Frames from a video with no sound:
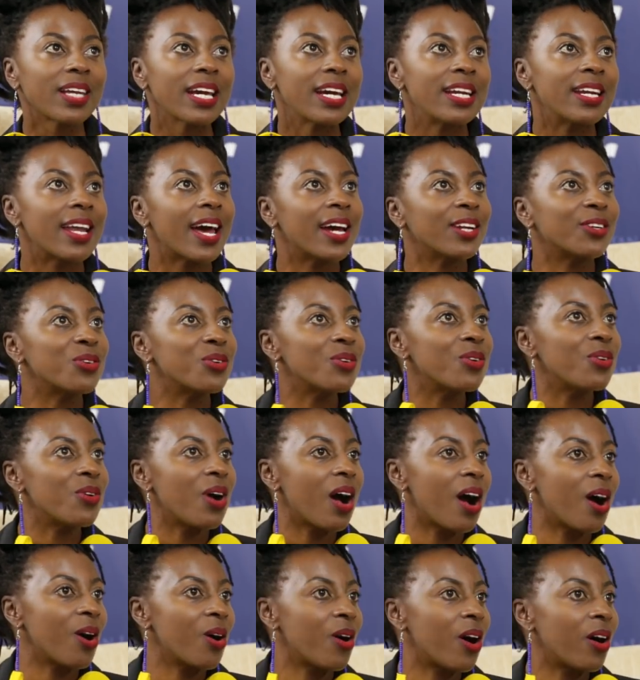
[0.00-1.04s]
And I don't know
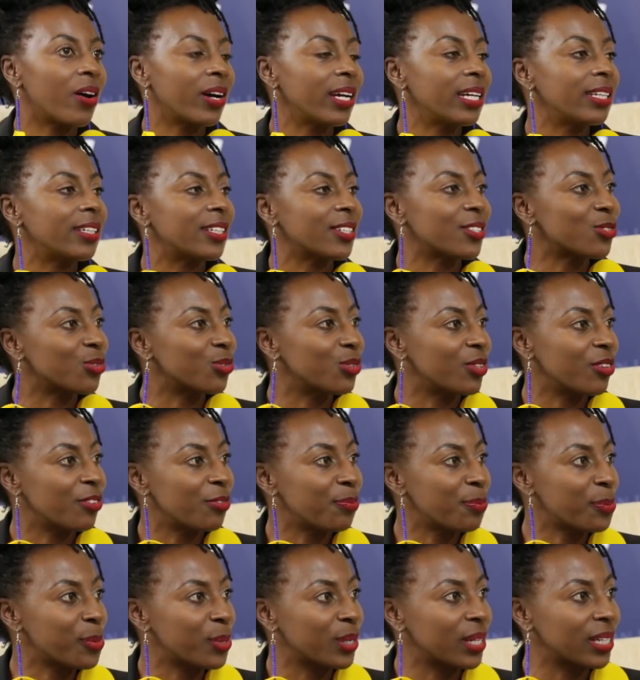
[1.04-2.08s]
how our industry would
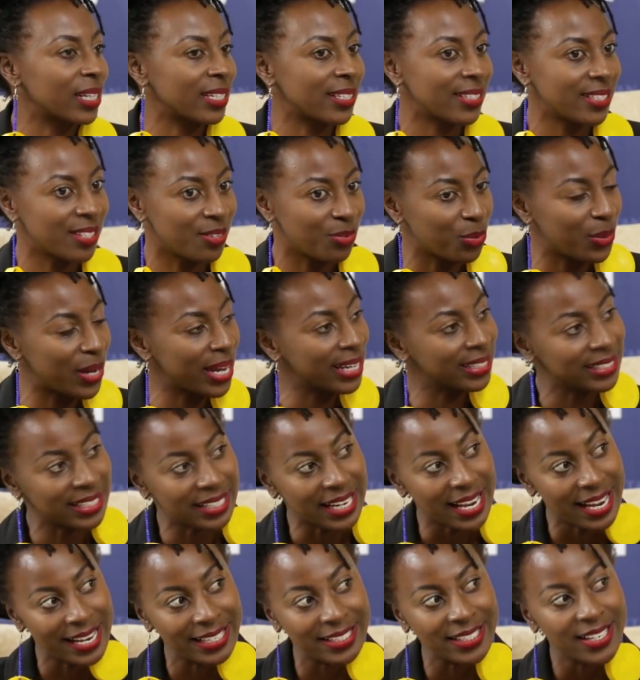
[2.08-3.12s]
have progressed if we hadn't
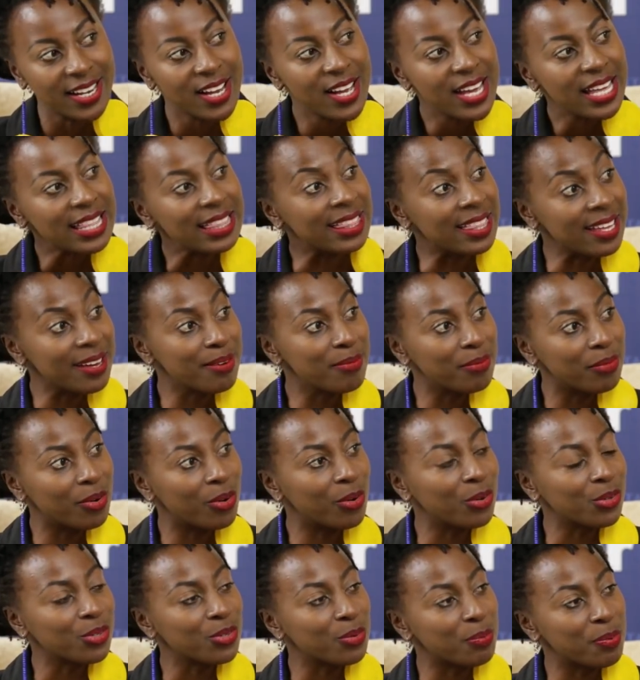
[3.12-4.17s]
had them
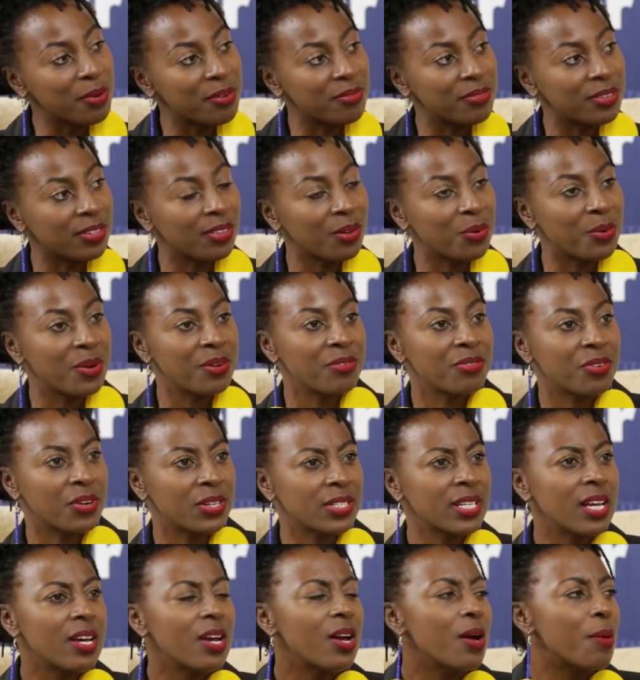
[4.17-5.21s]
also paving the way for
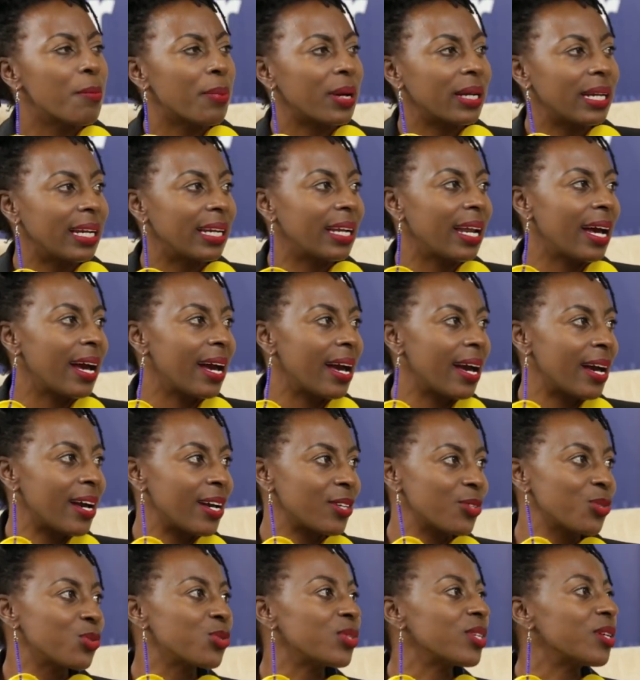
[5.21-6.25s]
us. Panana,
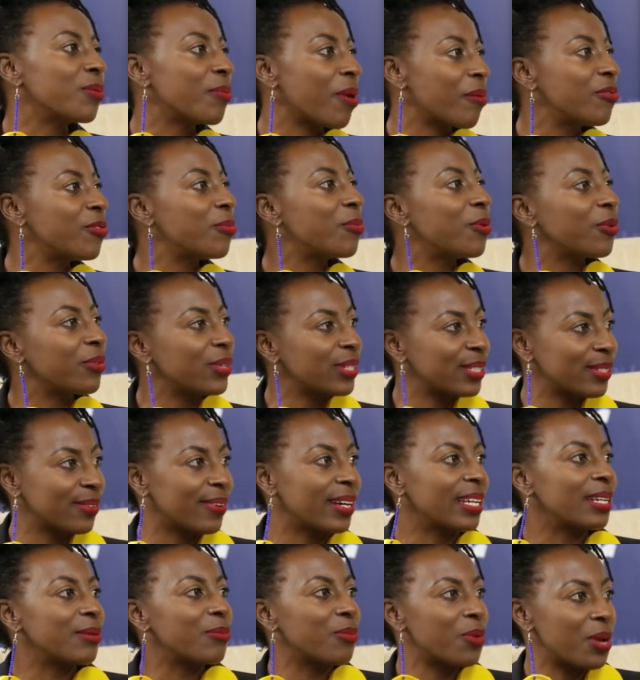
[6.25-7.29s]
Susan Mapumo,
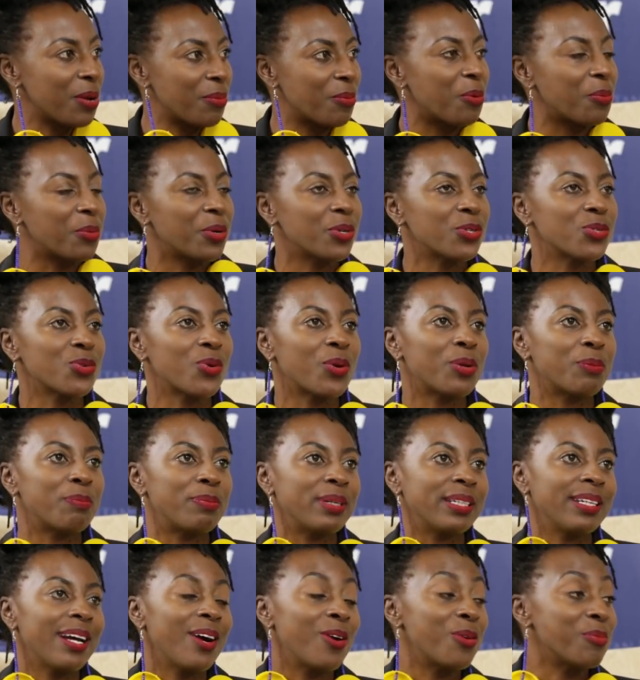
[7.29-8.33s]
right. as well,
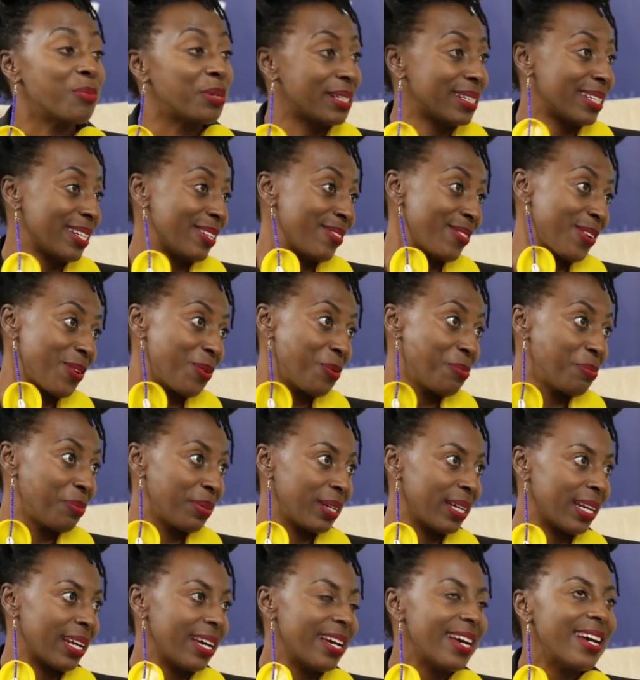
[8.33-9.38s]
but I'll mention
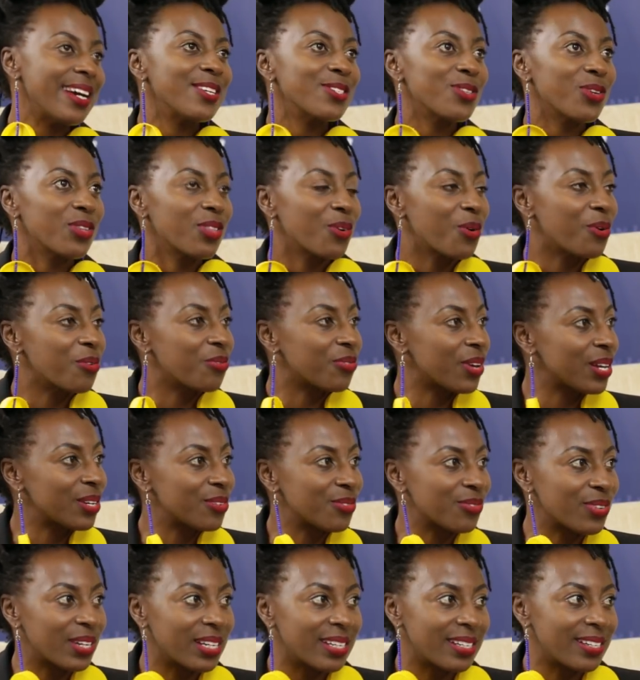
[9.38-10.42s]
Vigumbir. Mm. So they were very,
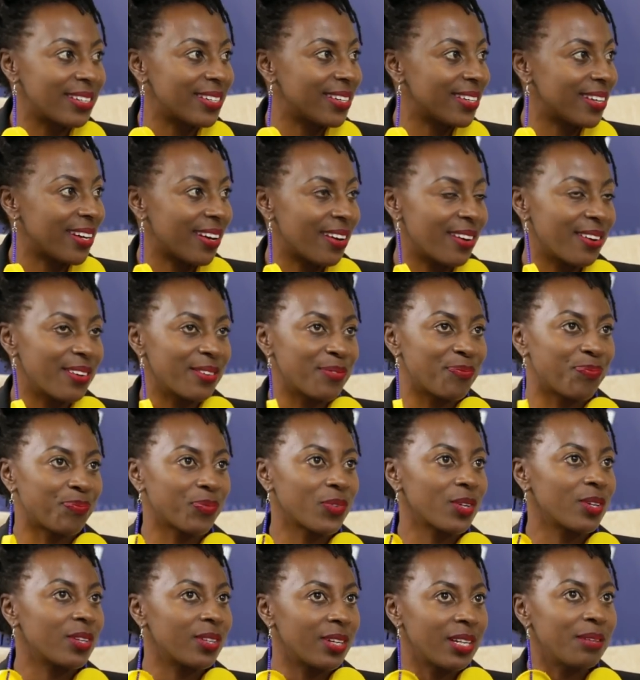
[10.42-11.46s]
very, um,
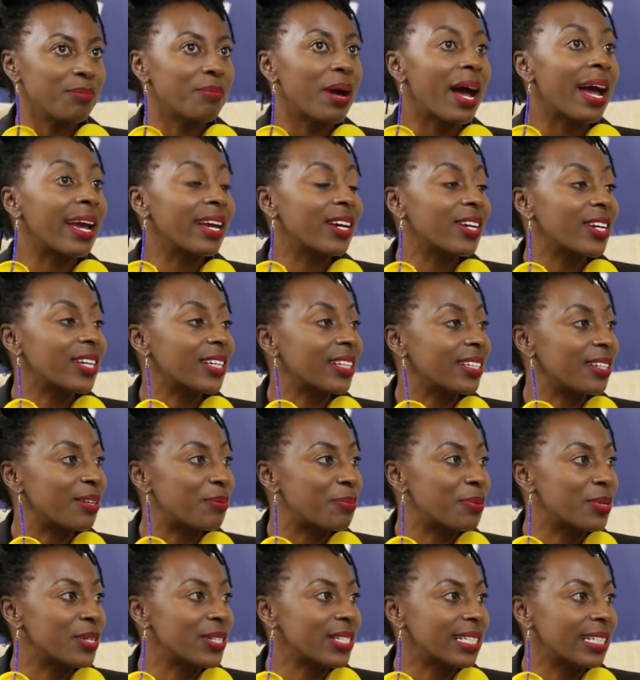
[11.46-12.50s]
in my career
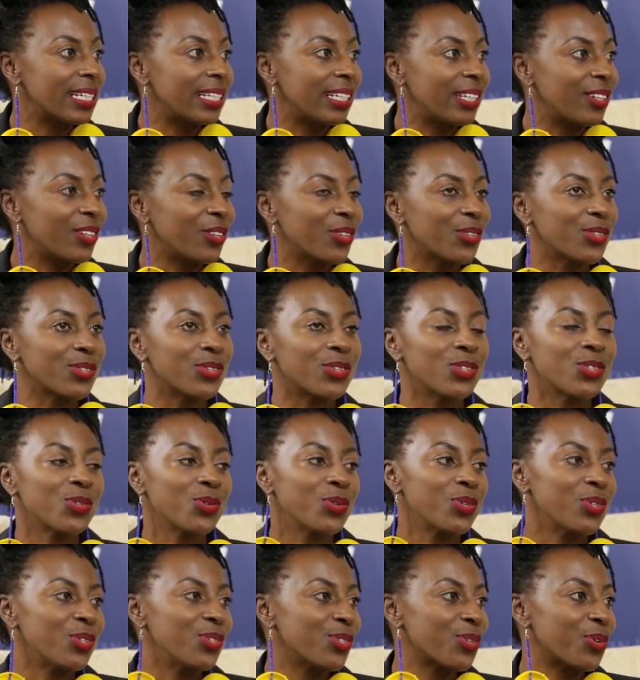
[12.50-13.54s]
personally also,
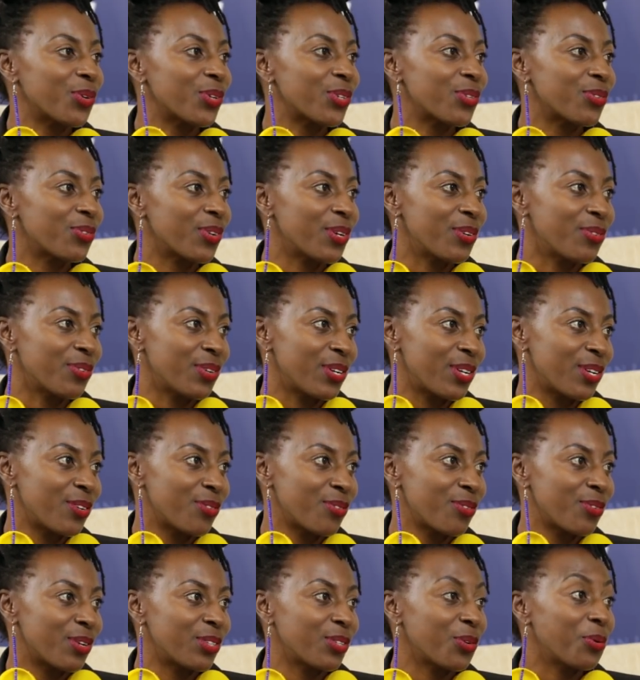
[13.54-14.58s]
Chioniso was very, very
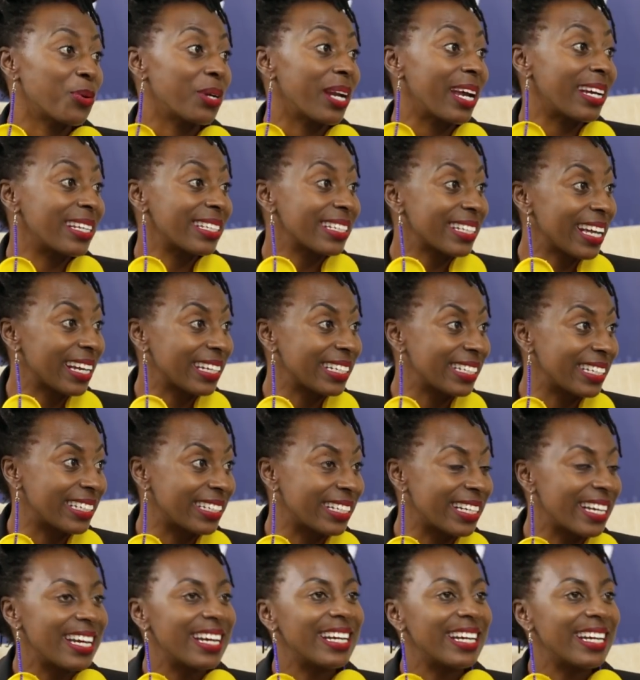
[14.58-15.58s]
influential. When I started,